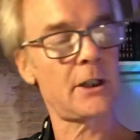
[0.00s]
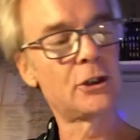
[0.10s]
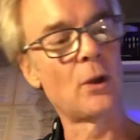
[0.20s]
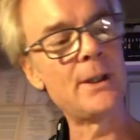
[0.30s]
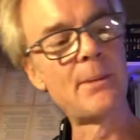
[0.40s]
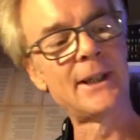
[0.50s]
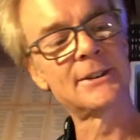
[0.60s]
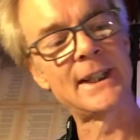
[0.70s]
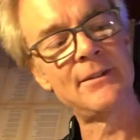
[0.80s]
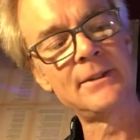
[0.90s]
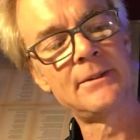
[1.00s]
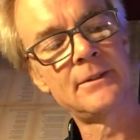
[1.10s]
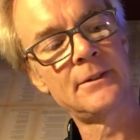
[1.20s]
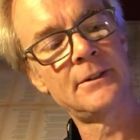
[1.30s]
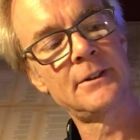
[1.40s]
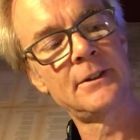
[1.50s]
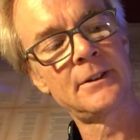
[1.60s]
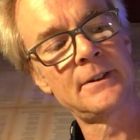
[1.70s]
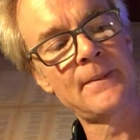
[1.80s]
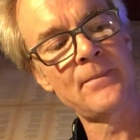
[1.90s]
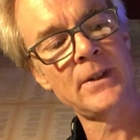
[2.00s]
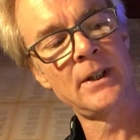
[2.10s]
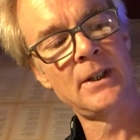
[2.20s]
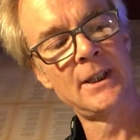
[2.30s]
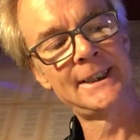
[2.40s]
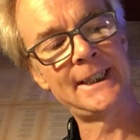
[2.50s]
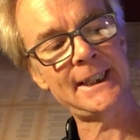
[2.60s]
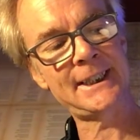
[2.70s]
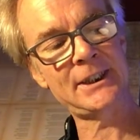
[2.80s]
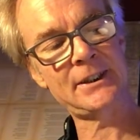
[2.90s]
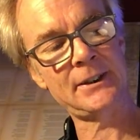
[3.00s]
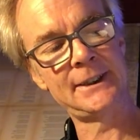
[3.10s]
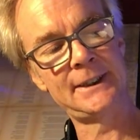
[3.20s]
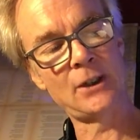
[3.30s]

So E minor 7, 6 is